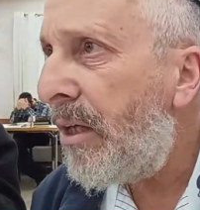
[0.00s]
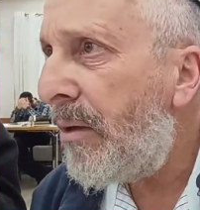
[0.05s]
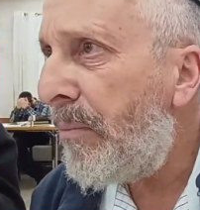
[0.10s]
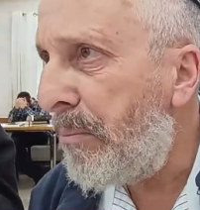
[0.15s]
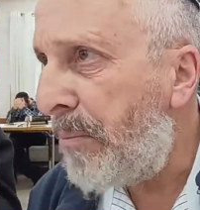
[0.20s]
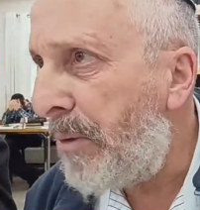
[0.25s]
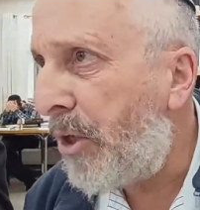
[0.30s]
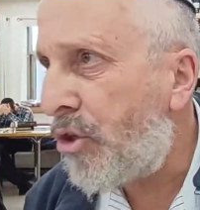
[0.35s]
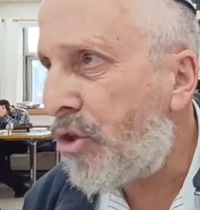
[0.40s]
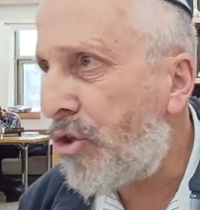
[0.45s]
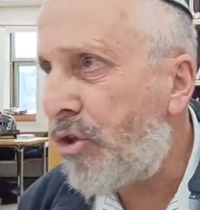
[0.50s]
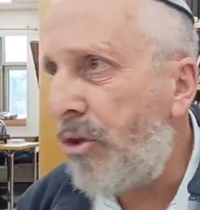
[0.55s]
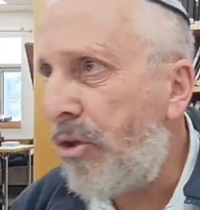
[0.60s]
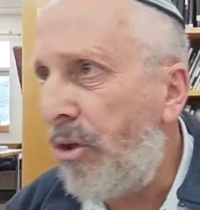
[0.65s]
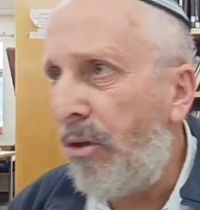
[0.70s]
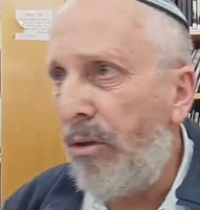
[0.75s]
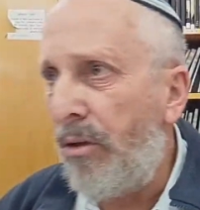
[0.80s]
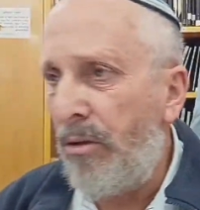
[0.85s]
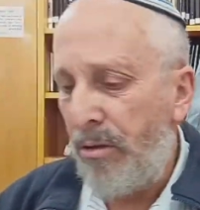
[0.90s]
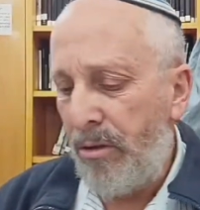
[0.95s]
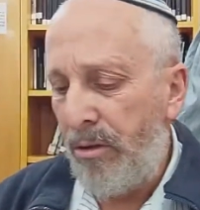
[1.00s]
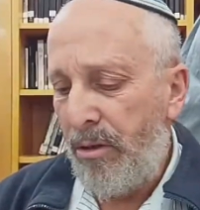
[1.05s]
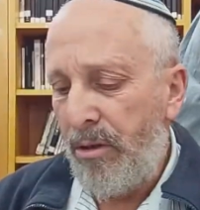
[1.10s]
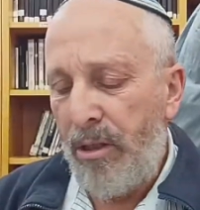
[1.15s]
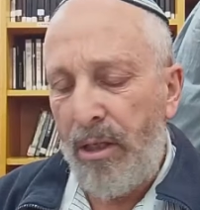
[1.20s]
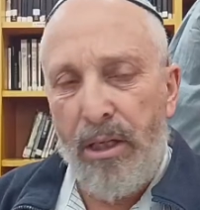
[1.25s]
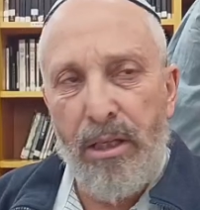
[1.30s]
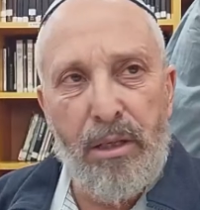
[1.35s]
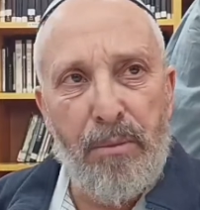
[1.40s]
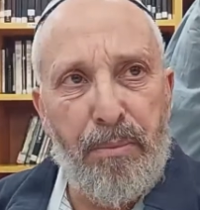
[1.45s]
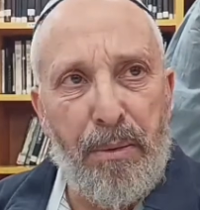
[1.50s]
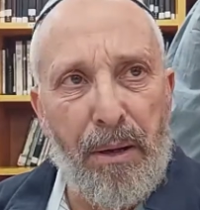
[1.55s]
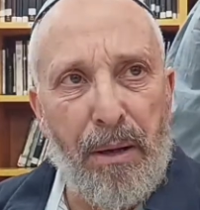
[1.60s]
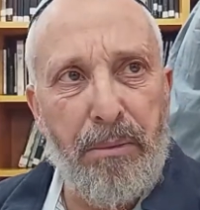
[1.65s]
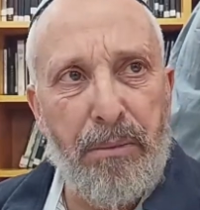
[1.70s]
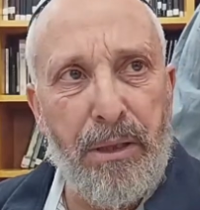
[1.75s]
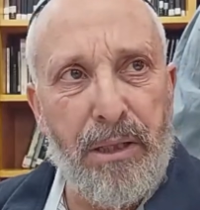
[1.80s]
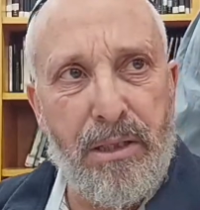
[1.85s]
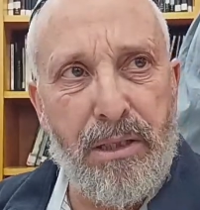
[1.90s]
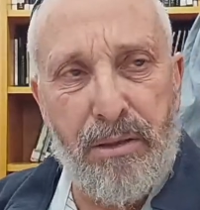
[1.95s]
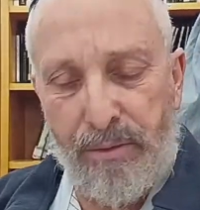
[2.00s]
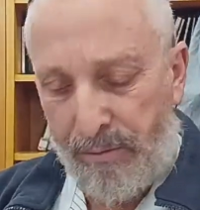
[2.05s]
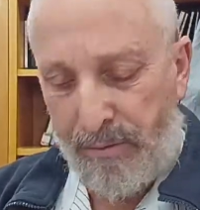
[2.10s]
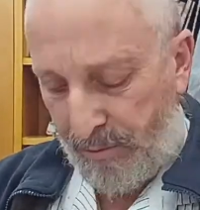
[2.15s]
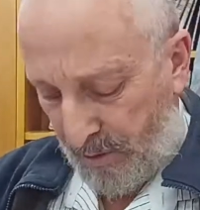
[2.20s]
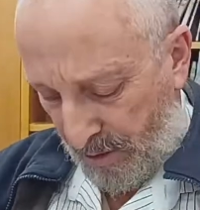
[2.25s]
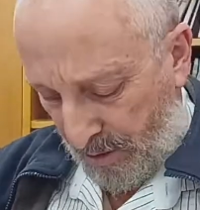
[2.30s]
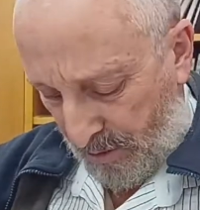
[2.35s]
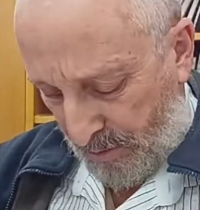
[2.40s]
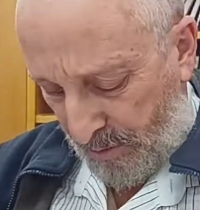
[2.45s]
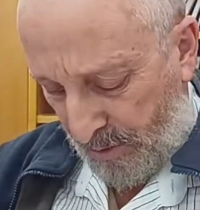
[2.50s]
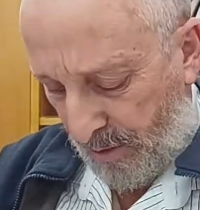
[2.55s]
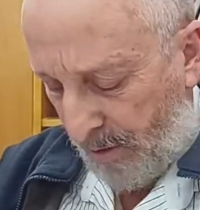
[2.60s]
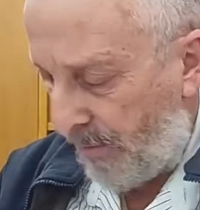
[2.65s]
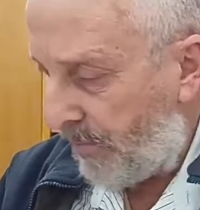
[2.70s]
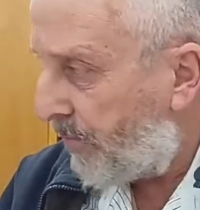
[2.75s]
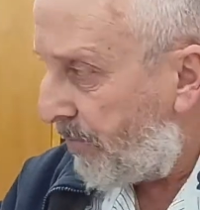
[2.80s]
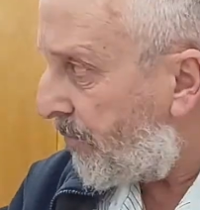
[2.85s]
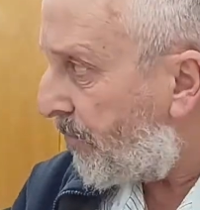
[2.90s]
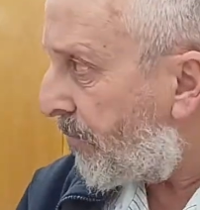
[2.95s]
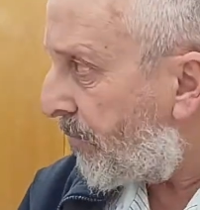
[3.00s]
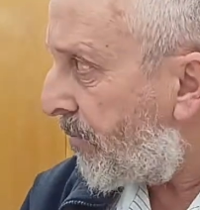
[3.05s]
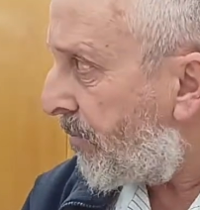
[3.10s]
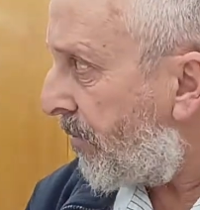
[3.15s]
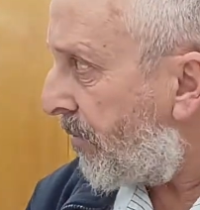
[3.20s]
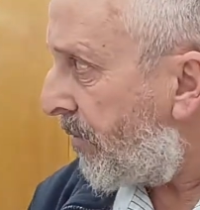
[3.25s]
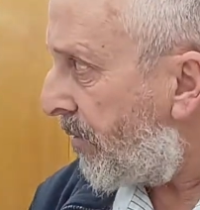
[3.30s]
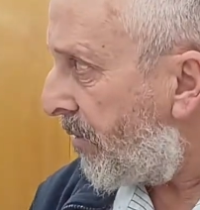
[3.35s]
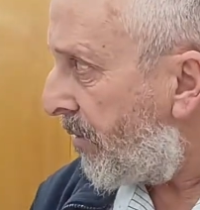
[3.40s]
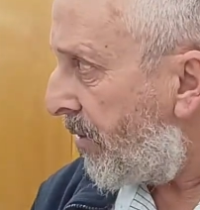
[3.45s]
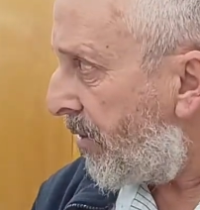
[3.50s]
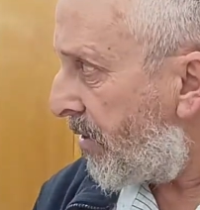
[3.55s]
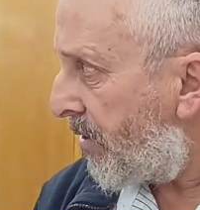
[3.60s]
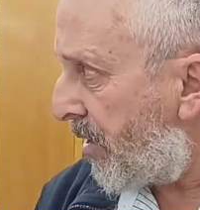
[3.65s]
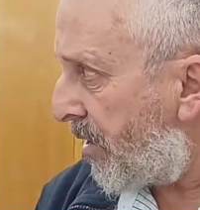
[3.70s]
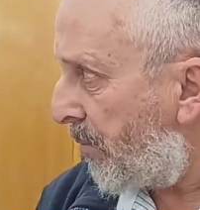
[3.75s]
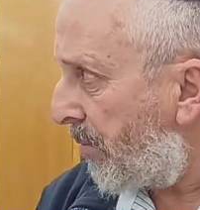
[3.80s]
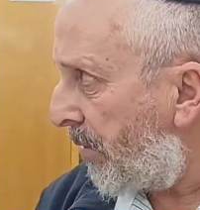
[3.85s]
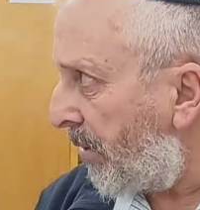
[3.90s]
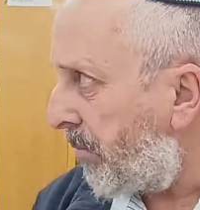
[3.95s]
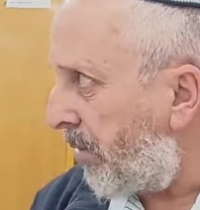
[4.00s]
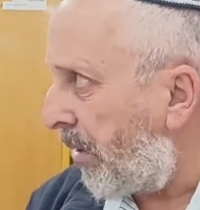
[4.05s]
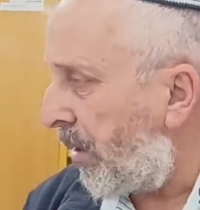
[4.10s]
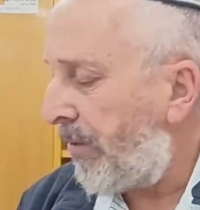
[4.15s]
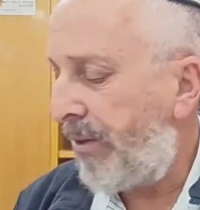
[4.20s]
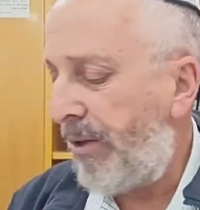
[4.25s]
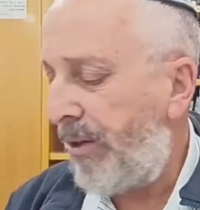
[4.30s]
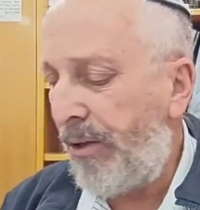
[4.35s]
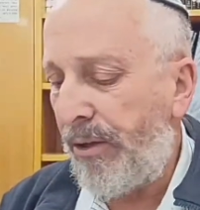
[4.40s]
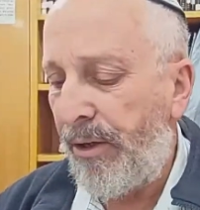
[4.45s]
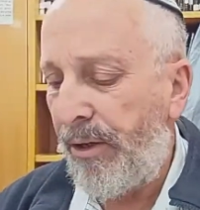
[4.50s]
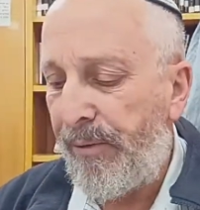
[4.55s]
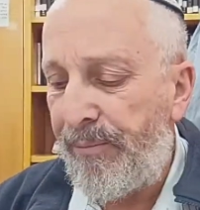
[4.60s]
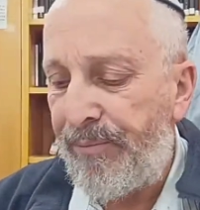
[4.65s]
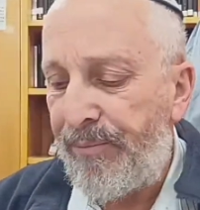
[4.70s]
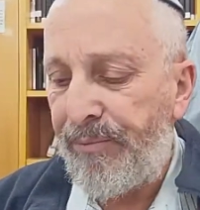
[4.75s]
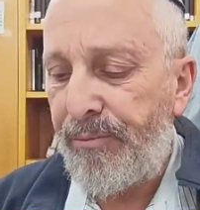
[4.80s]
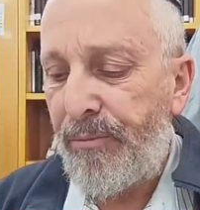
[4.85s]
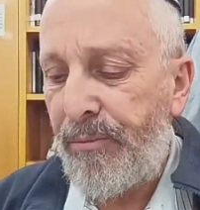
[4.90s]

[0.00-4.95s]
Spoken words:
michshol in the public area. Stumbling block. There you go.